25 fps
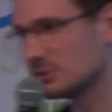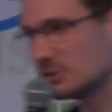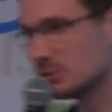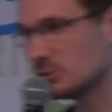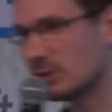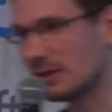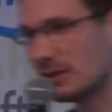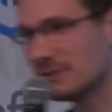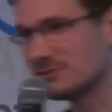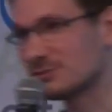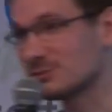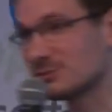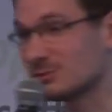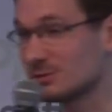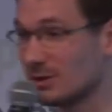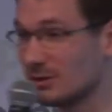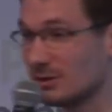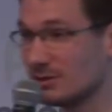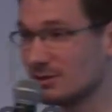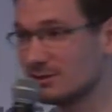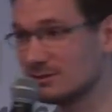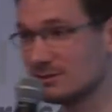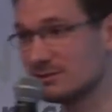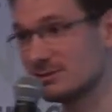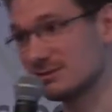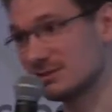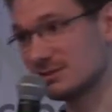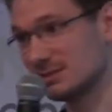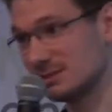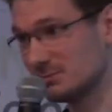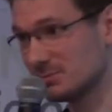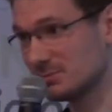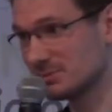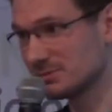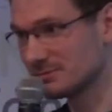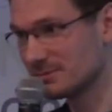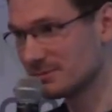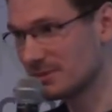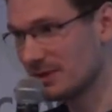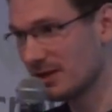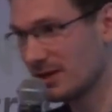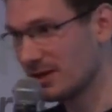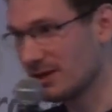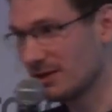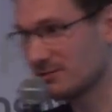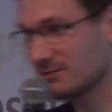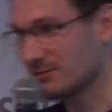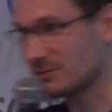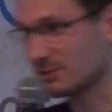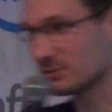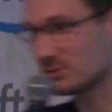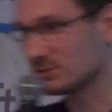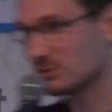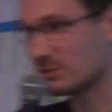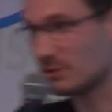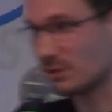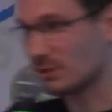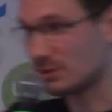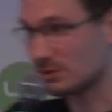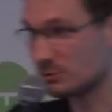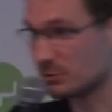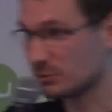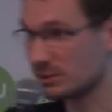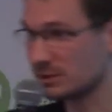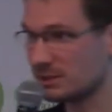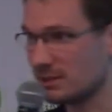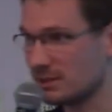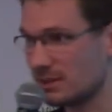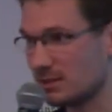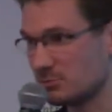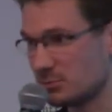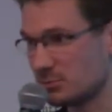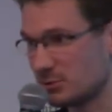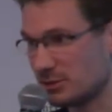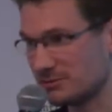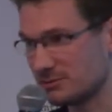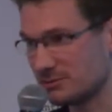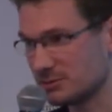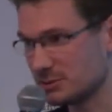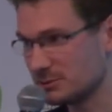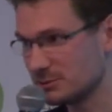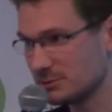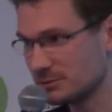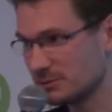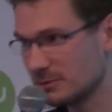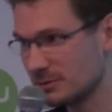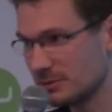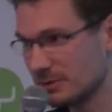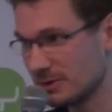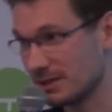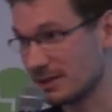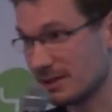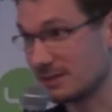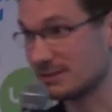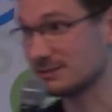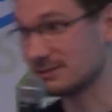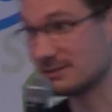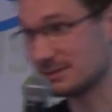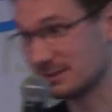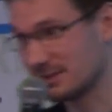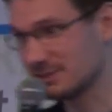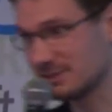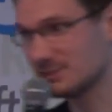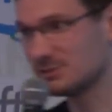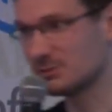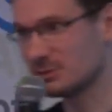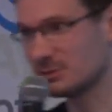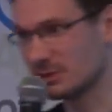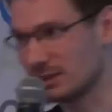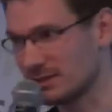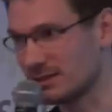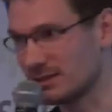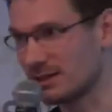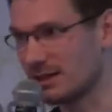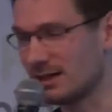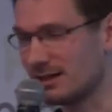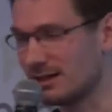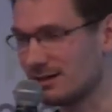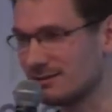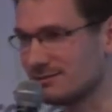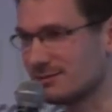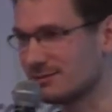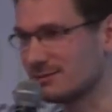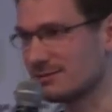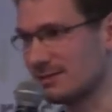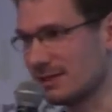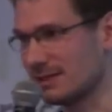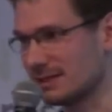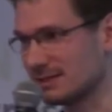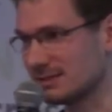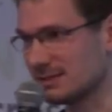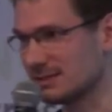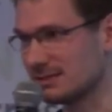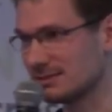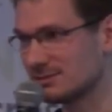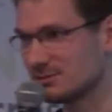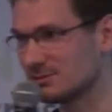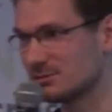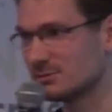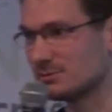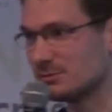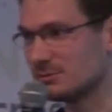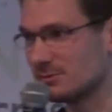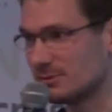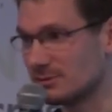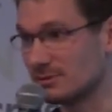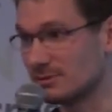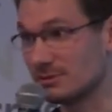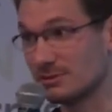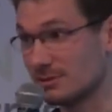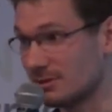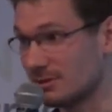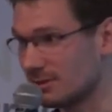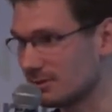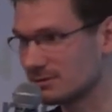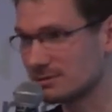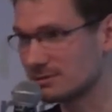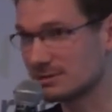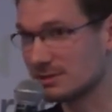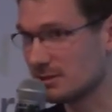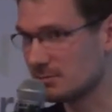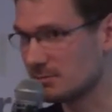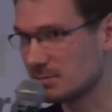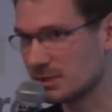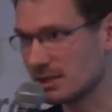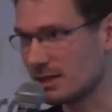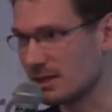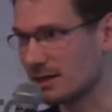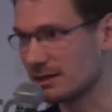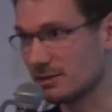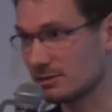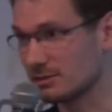you have to download a zip for the Android L preview, and then you can have access to all the API.